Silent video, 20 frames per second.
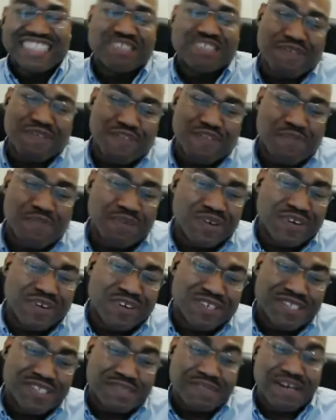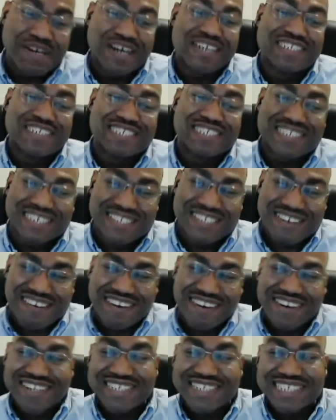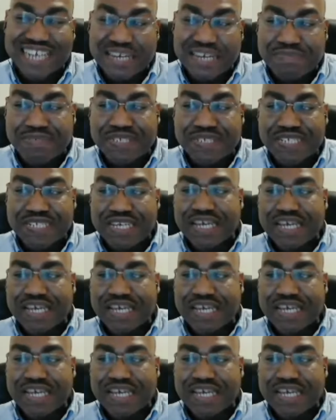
be familiar subconsciously. The archetypes,